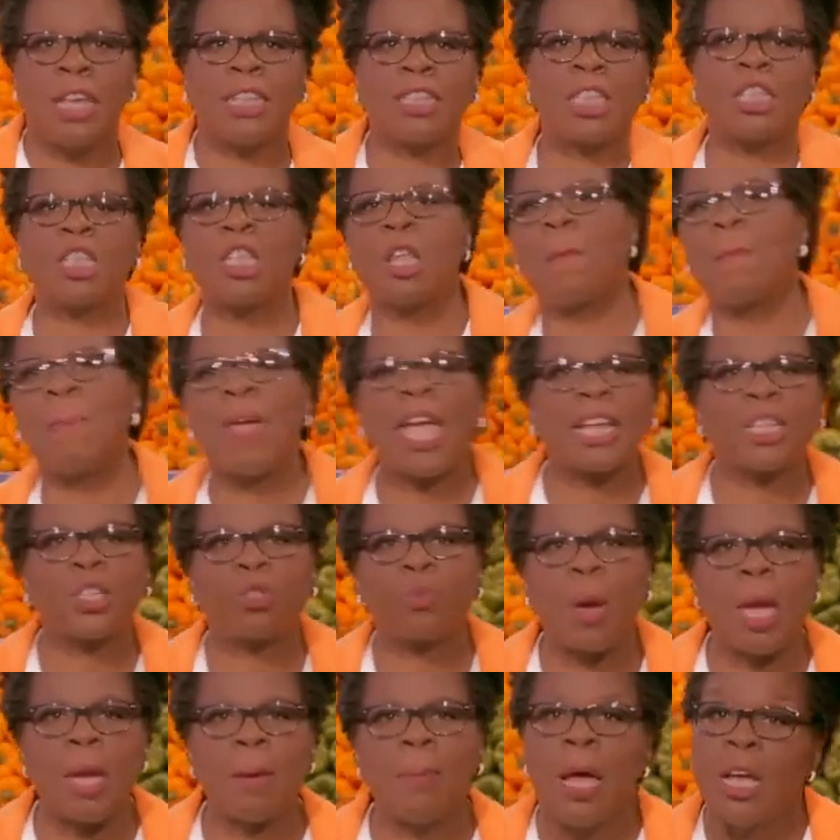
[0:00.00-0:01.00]
This is the big
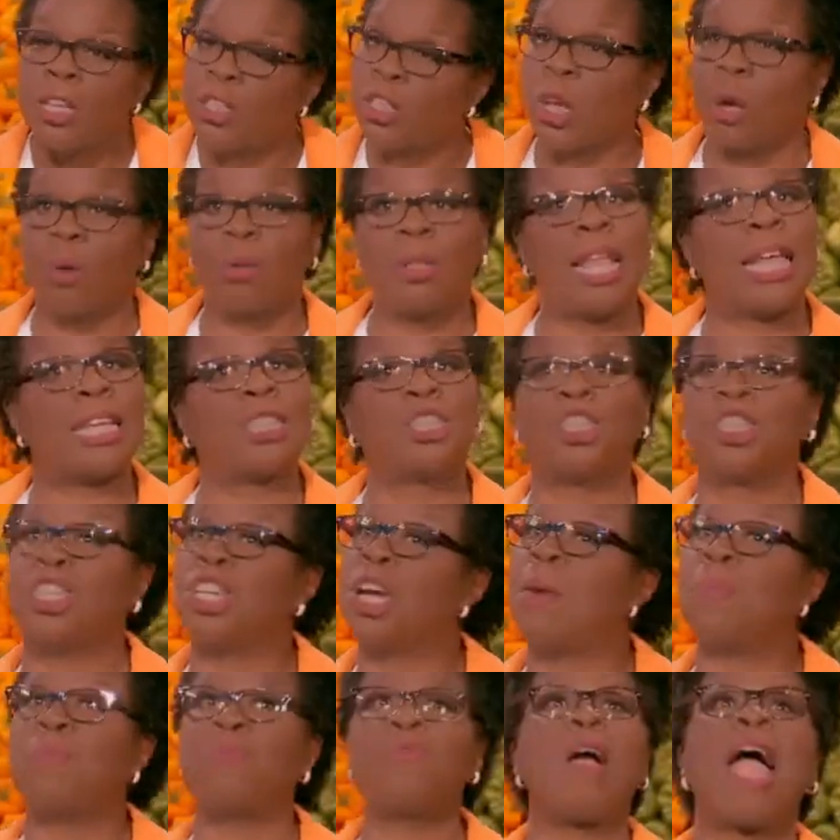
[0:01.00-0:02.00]
sweep, so let's
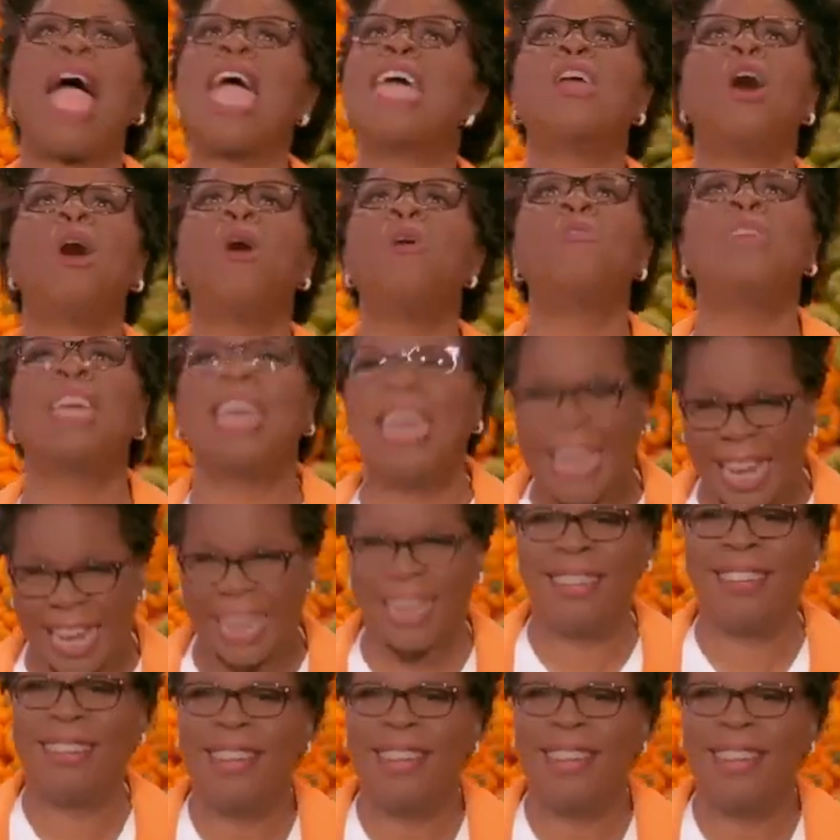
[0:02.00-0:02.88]
jump right on in.